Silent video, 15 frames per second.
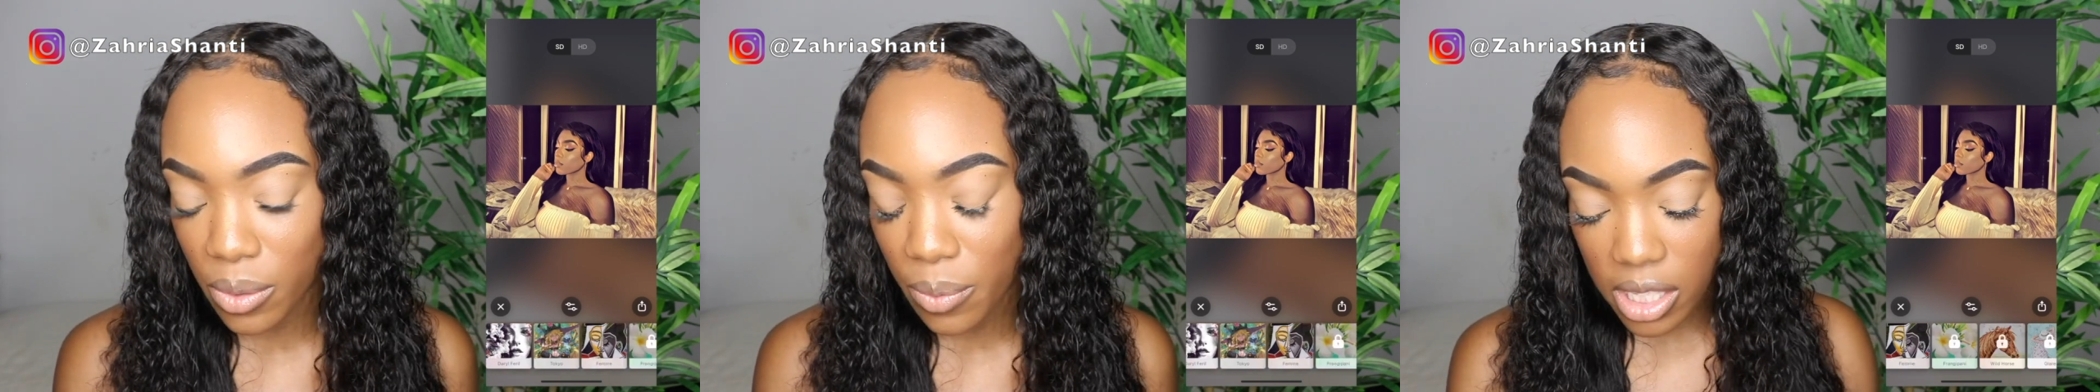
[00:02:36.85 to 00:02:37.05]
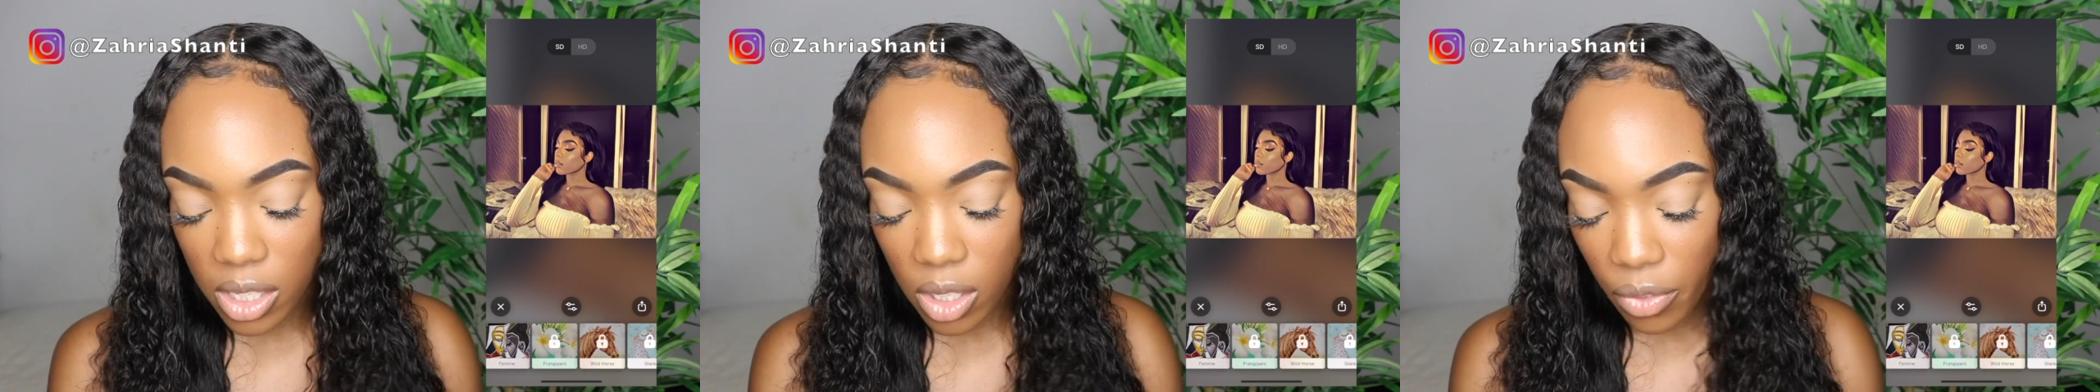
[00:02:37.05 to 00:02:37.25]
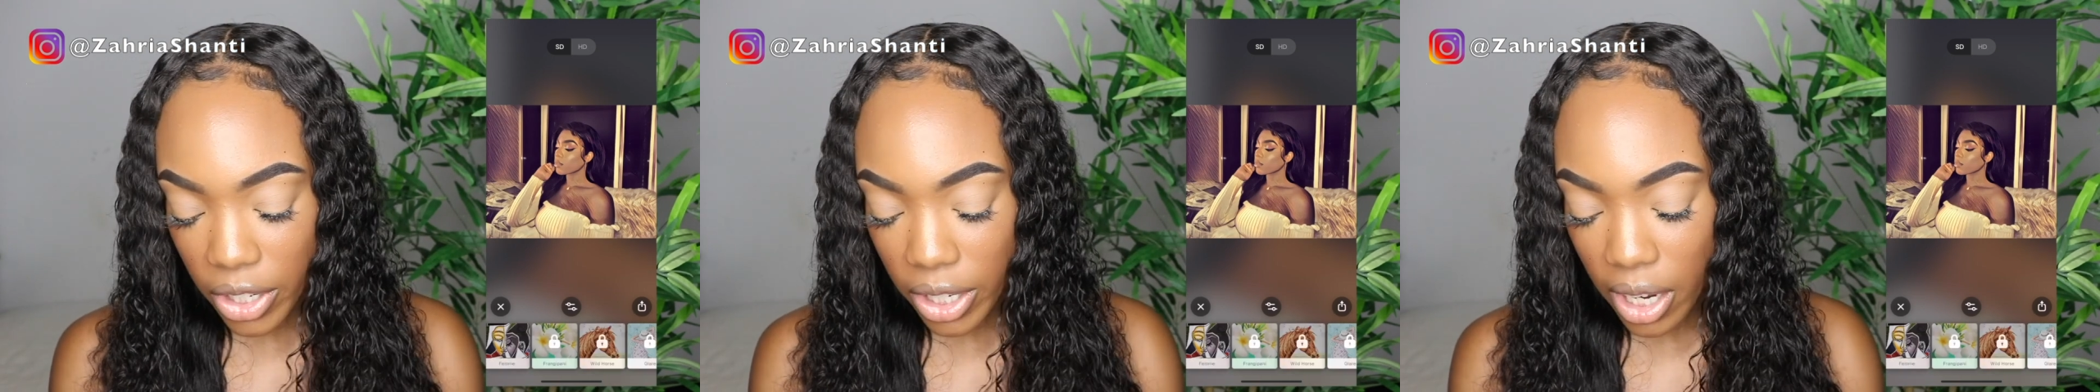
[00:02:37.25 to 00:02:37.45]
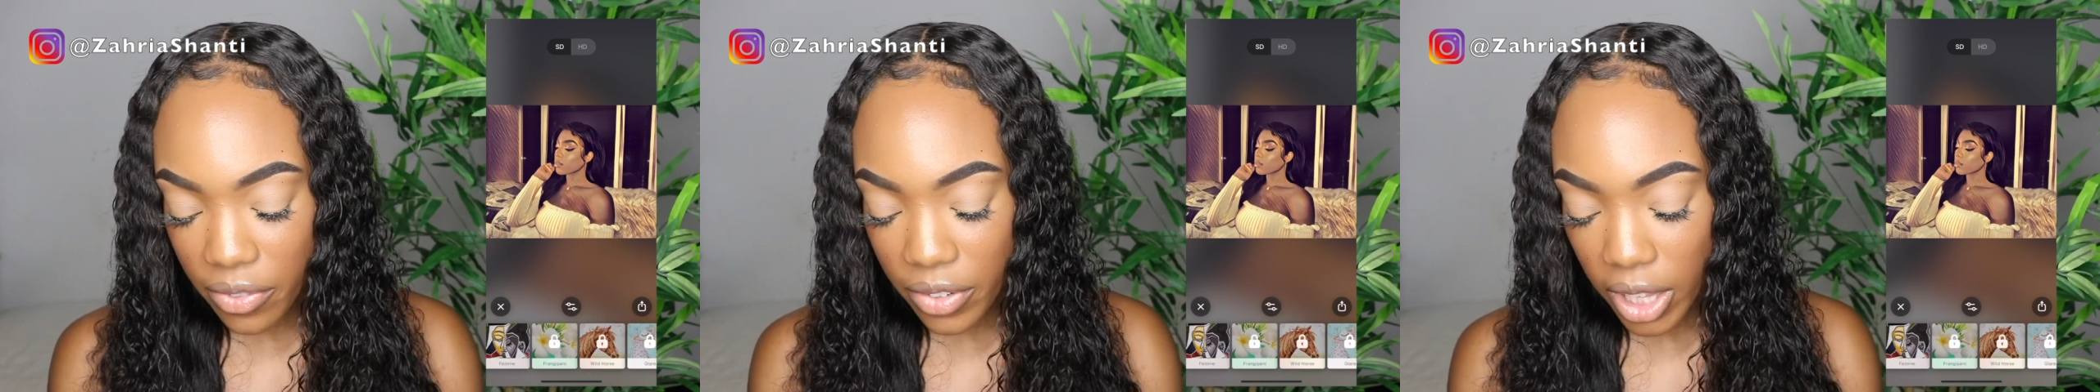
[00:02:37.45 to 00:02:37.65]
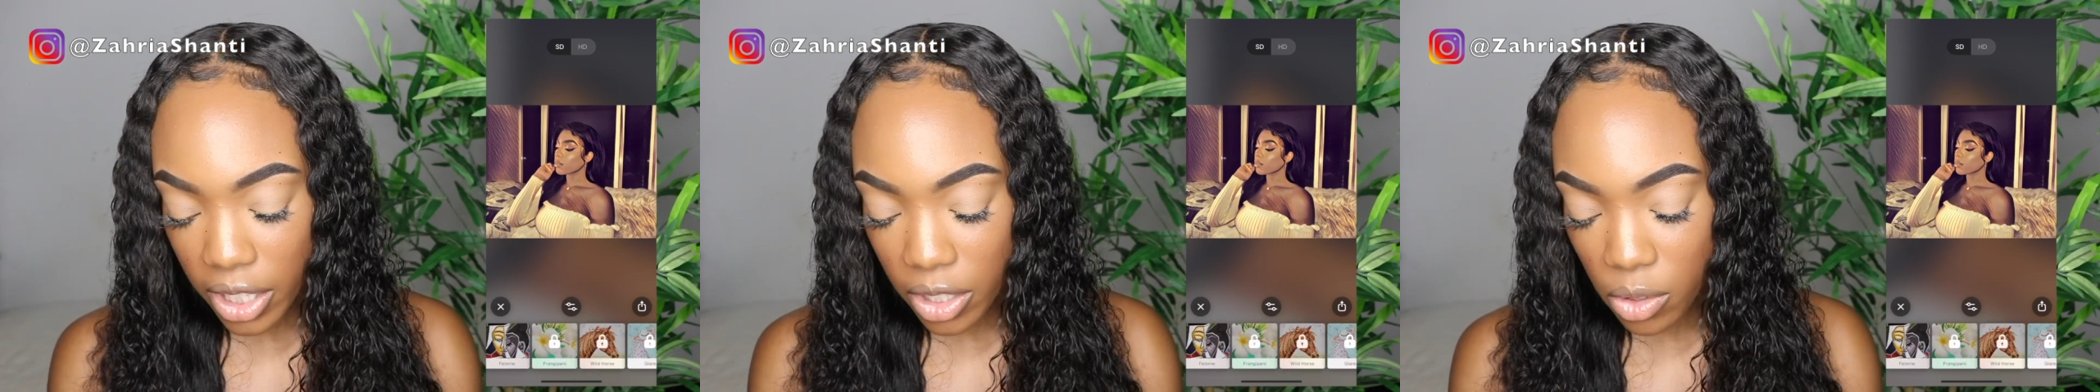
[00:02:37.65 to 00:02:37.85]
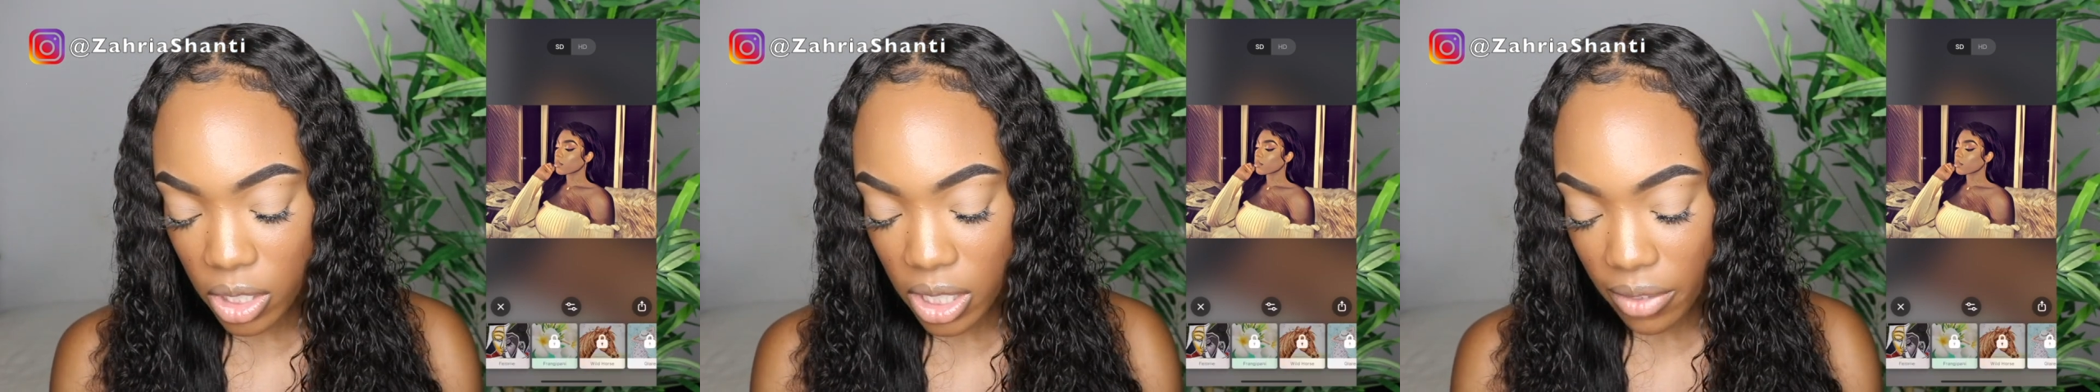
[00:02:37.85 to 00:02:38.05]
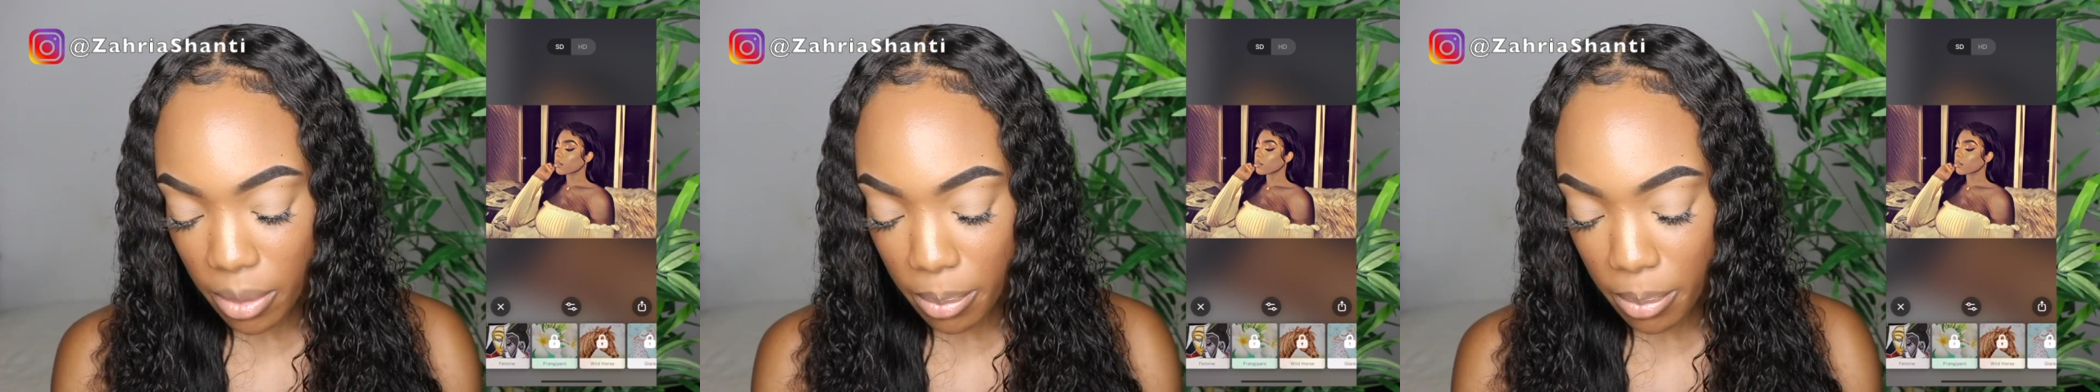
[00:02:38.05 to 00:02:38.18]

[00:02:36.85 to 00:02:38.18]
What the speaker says: These over here, I feel like you just have to